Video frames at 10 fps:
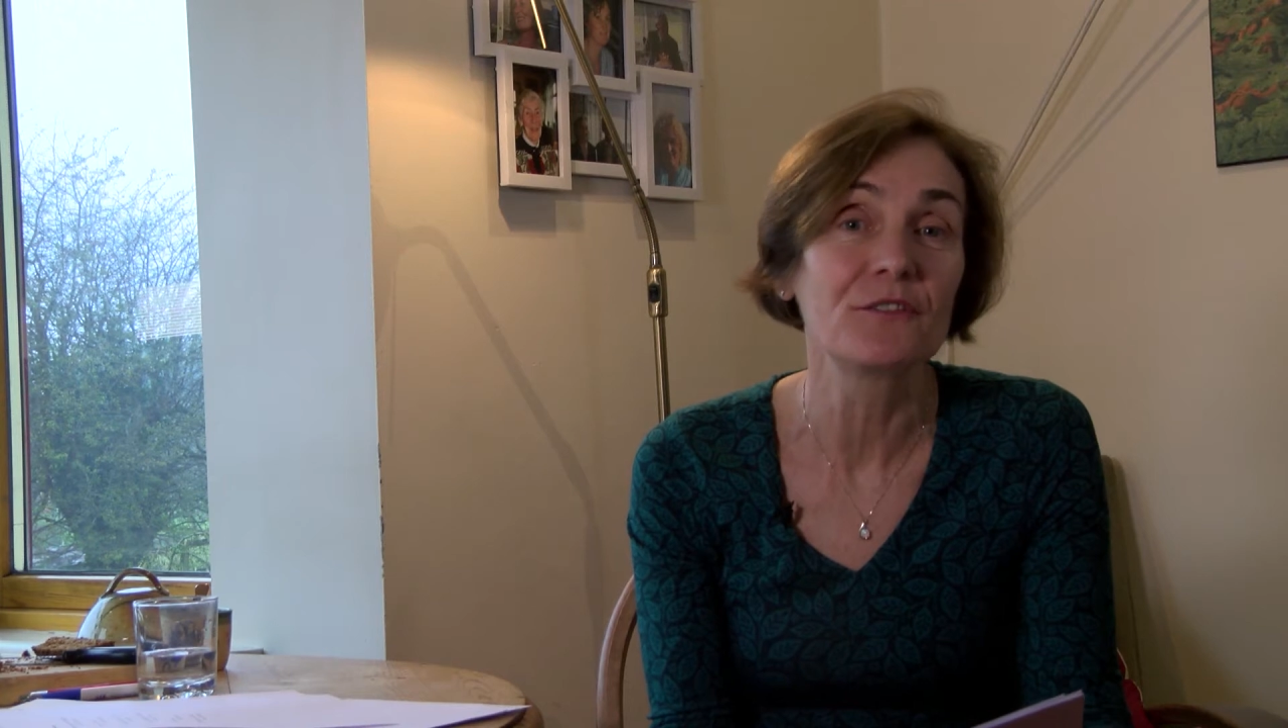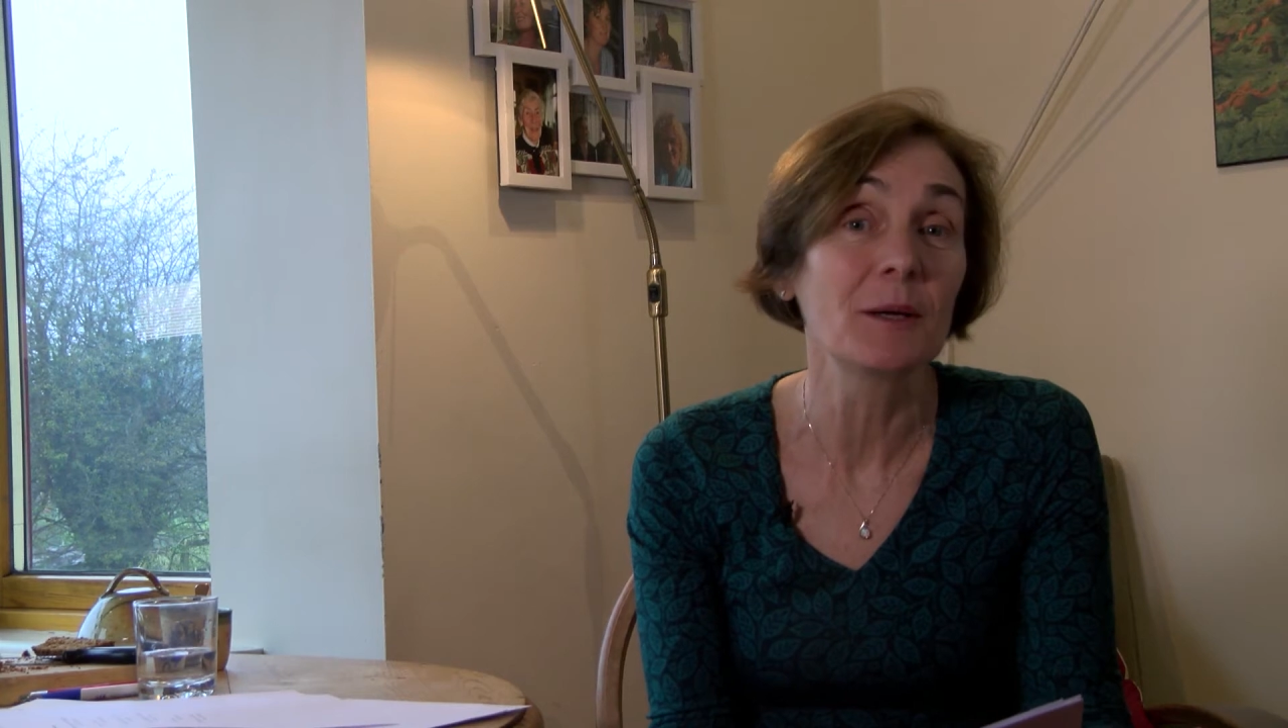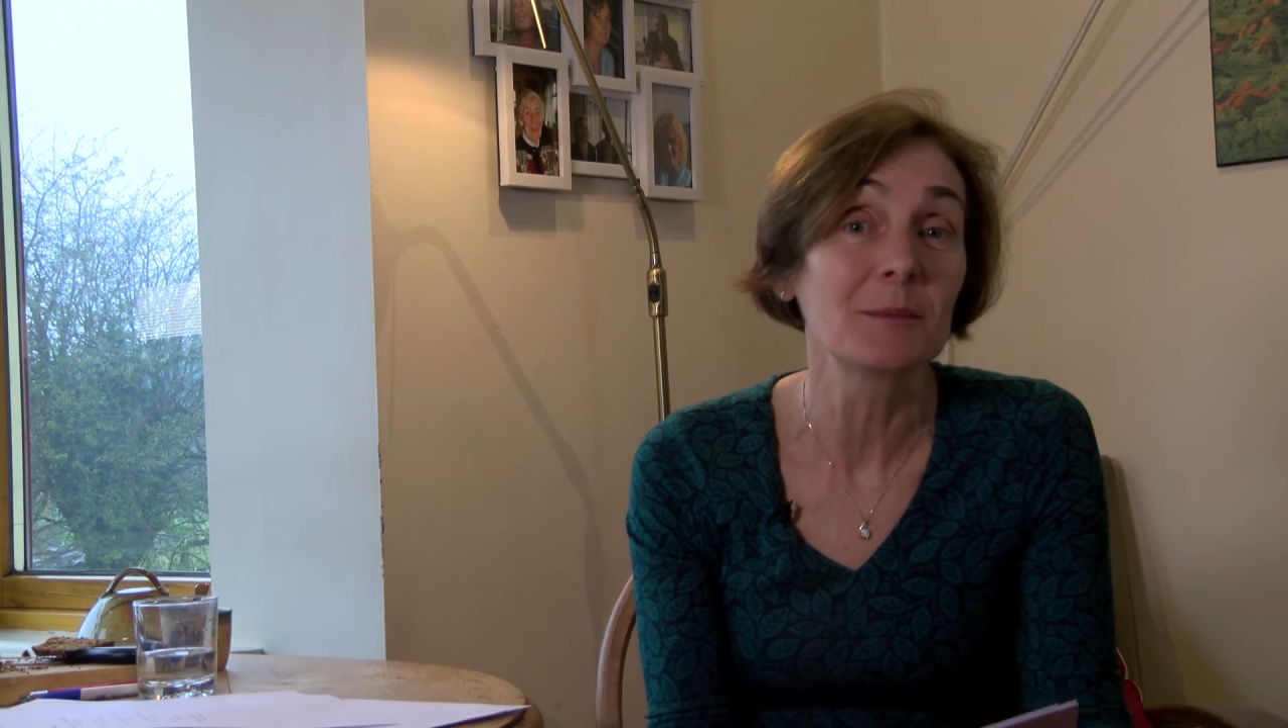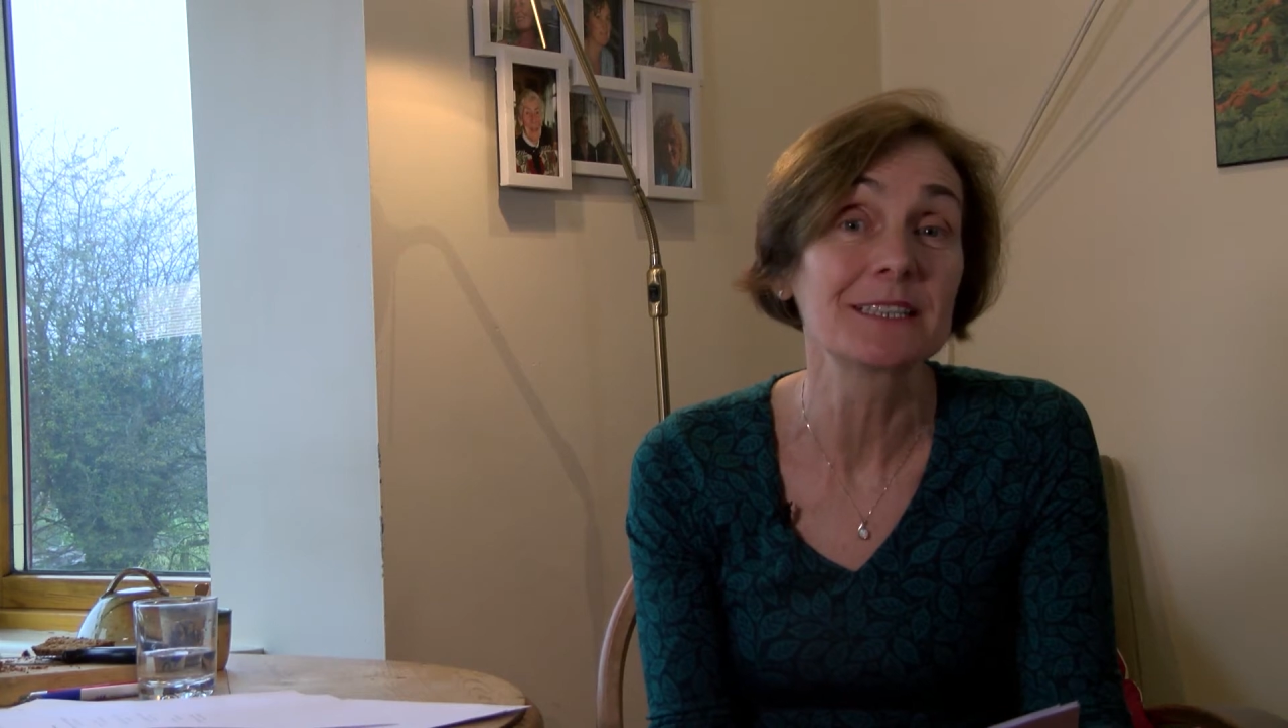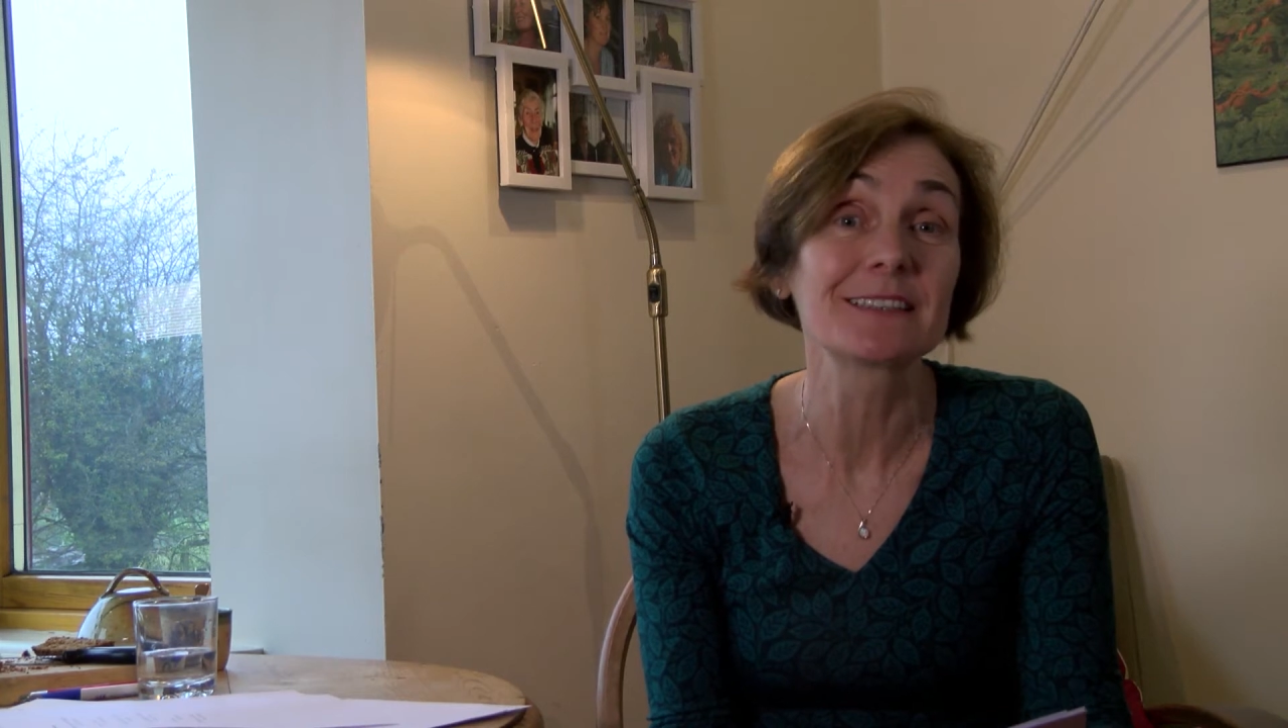
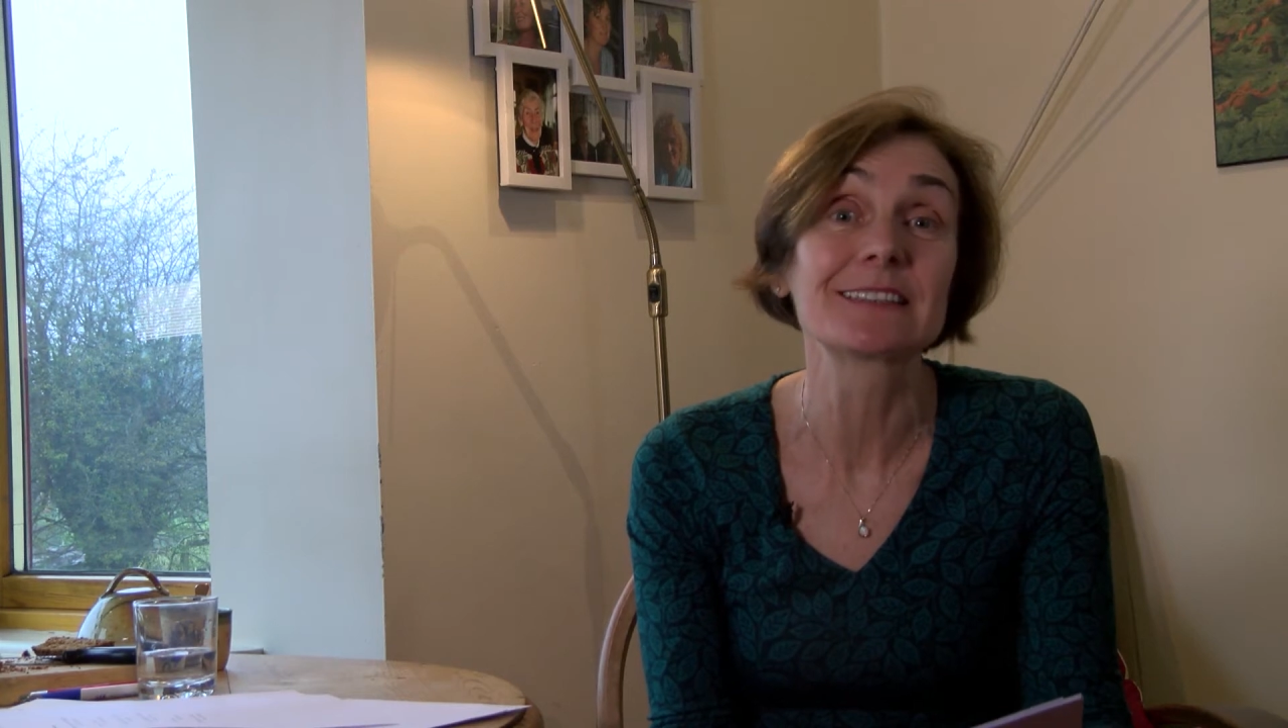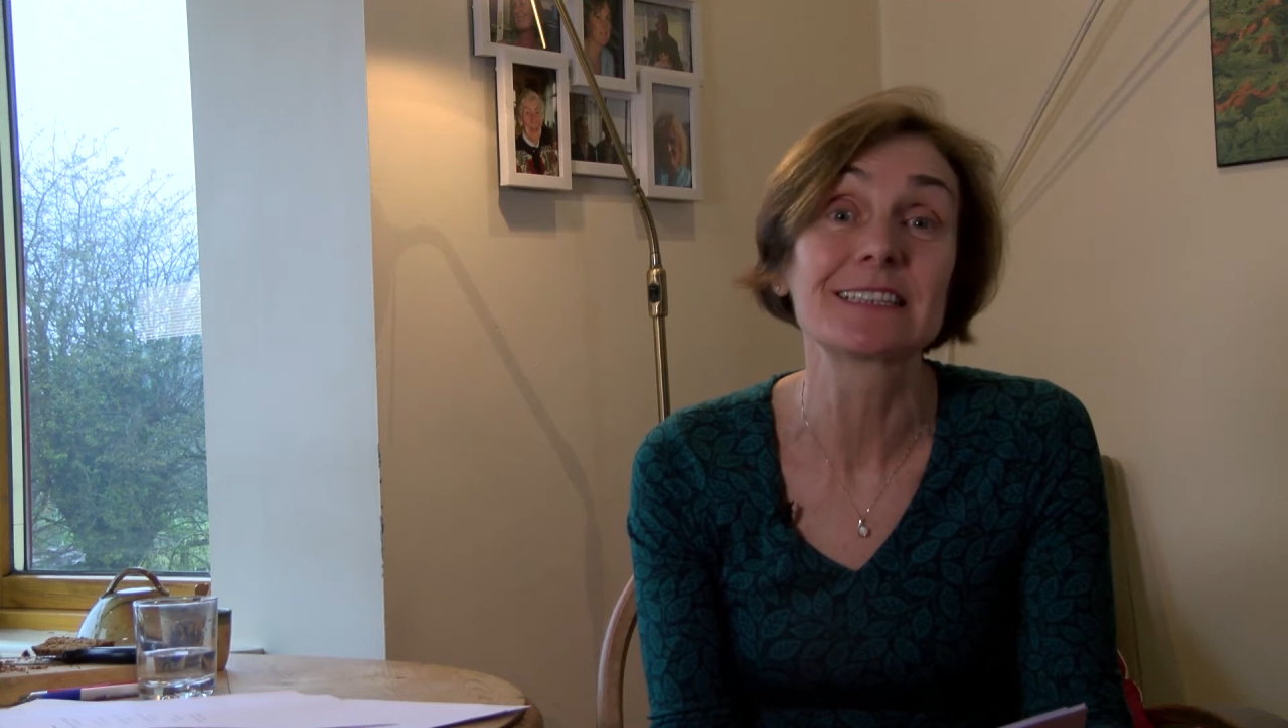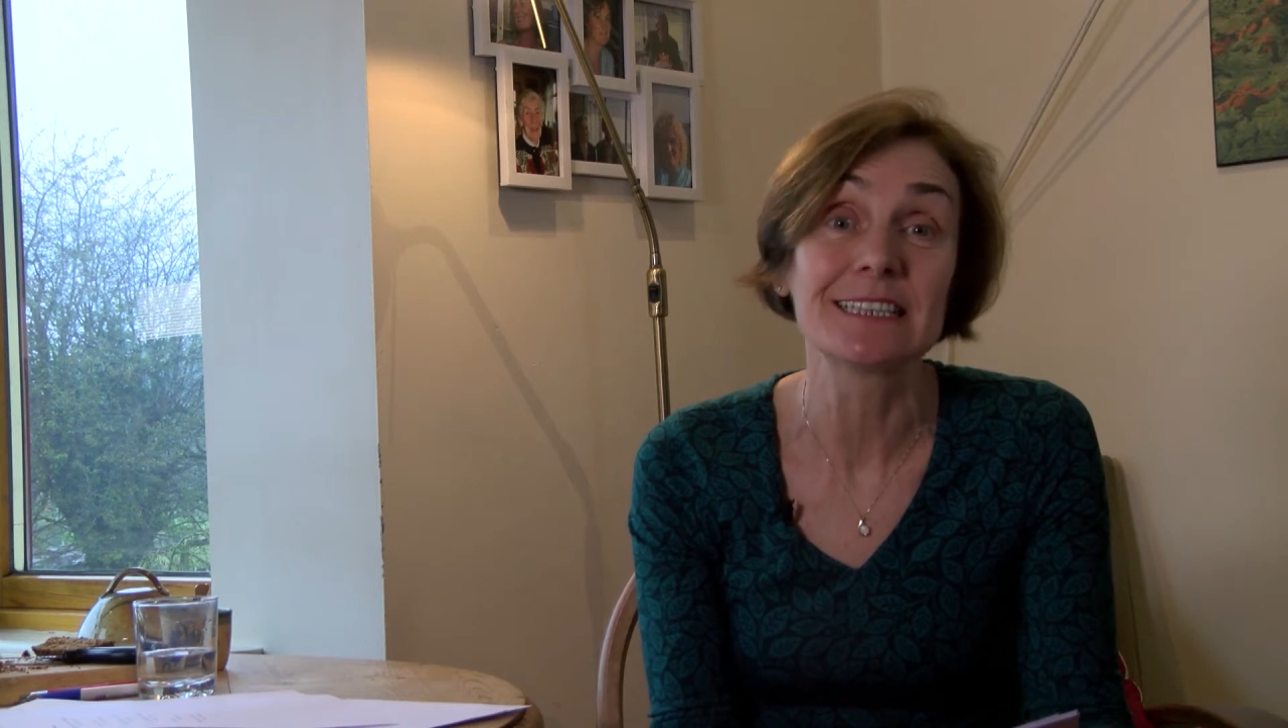feminist